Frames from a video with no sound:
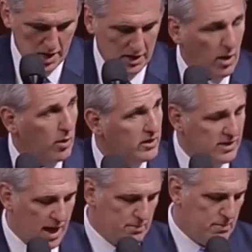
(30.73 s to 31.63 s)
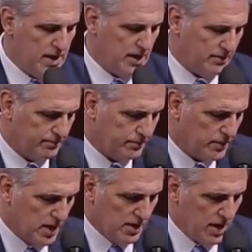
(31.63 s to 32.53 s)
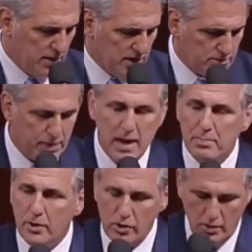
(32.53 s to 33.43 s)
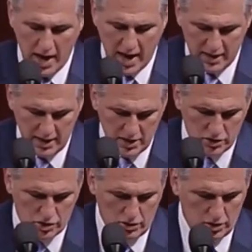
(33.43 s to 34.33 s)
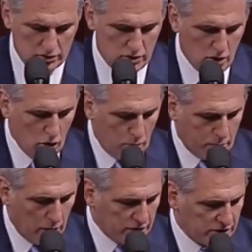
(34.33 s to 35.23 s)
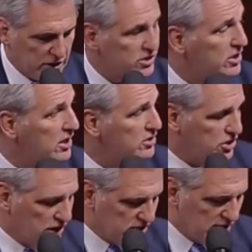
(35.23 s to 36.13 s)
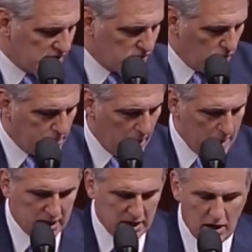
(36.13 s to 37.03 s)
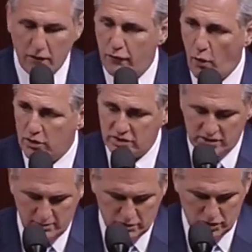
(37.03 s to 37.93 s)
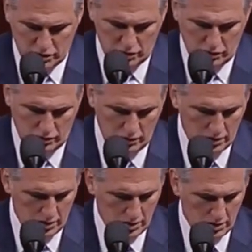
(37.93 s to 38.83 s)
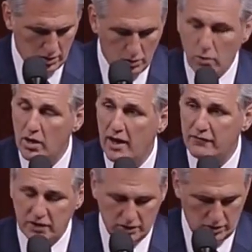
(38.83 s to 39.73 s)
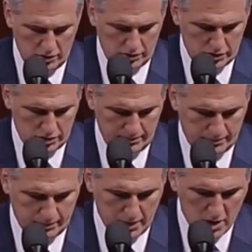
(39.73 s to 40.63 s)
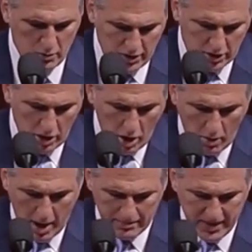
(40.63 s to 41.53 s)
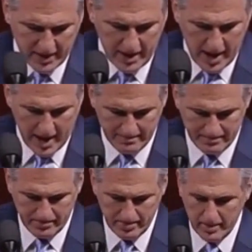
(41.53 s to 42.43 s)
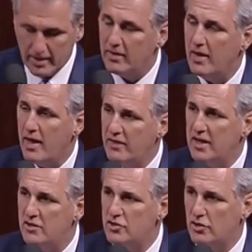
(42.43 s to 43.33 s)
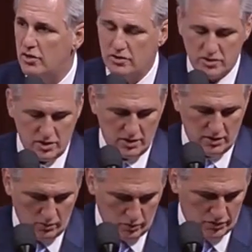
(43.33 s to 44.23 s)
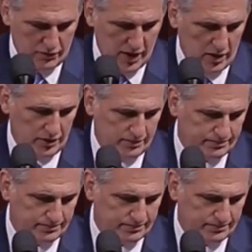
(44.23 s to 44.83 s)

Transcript: Now, what does that mean? That means people who had insurance, who purchased it just as Obamacare forced them to do, were left in the lurch when the co-op they got and the insurance was failed.